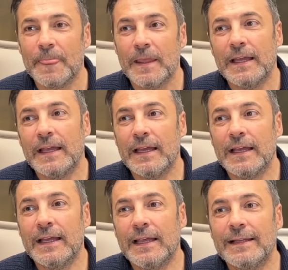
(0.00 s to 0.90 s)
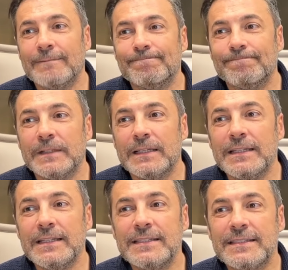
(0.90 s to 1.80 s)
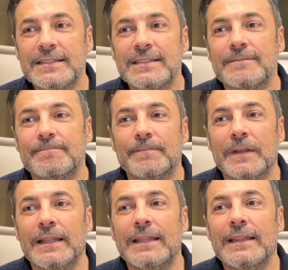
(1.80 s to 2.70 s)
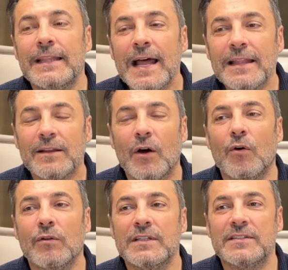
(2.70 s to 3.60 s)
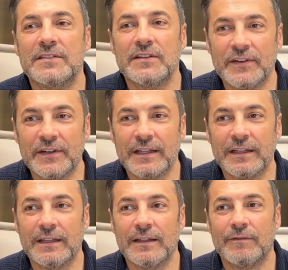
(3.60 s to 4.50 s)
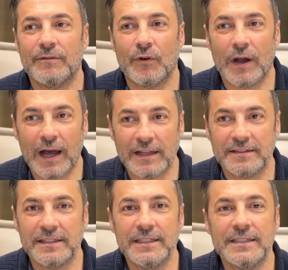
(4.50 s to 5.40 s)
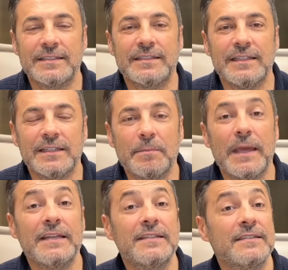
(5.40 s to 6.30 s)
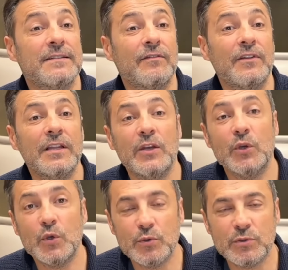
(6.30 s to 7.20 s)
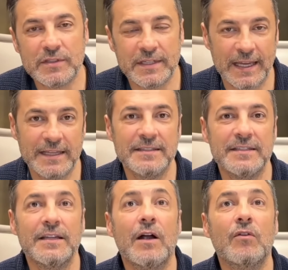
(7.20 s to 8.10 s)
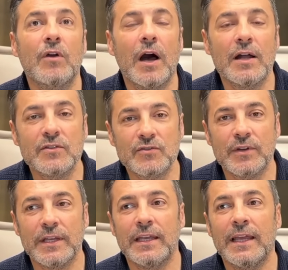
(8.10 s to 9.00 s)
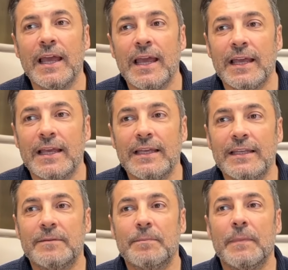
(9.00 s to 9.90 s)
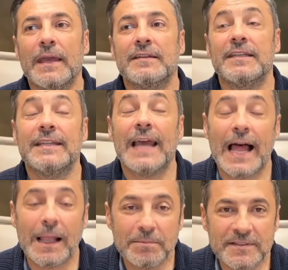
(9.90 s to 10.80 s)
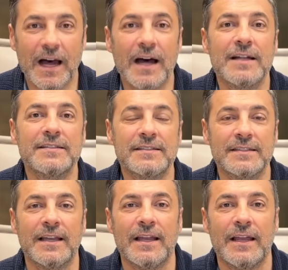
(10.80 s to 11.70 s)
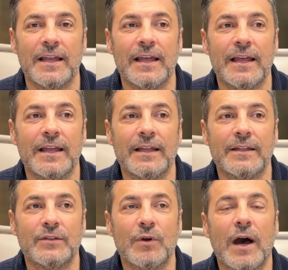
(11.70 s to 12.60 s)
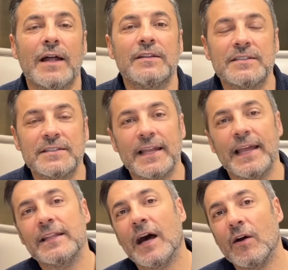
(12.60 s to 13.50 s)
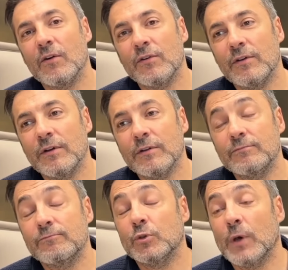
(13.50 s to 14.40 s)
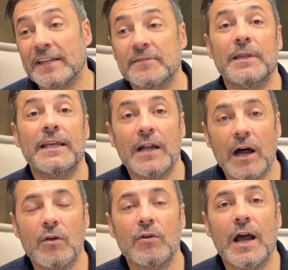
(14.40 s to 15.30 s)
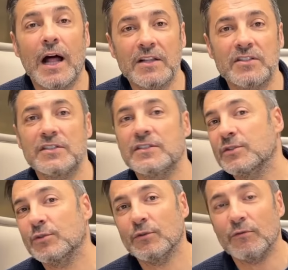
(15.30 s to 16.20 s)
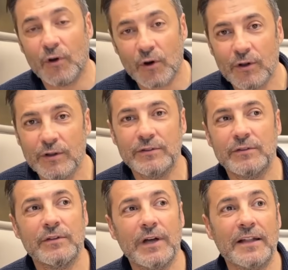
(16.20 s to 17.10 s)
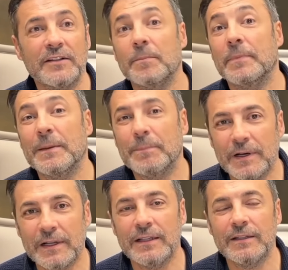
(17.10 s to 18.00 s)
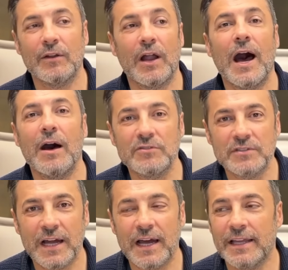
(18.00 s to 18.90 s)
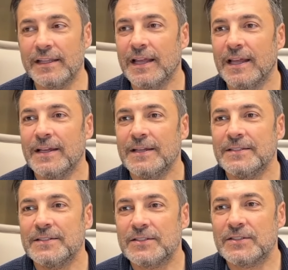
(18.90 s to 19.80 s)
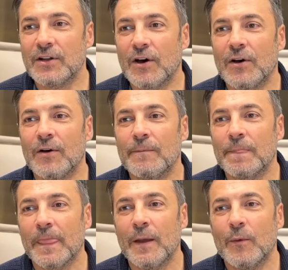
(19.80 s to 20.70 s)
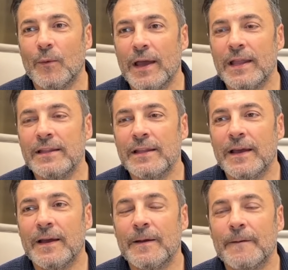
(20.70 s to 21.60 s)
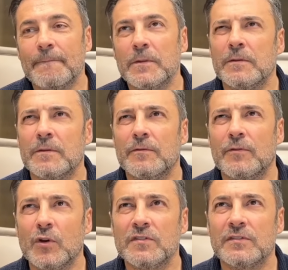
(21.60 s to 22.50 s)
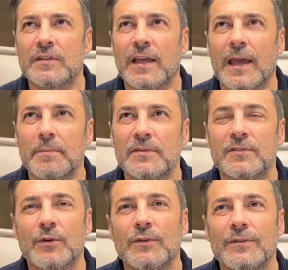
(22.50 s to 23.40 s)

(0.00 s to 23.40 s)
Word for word: uh, it's not only surreal for us, it's, it makes really huge sense in our country. It makes, it helps us uh, to understand our, uh, to explain our cultures to the world, to other people, to the outside. So when um, the, the first uh, episode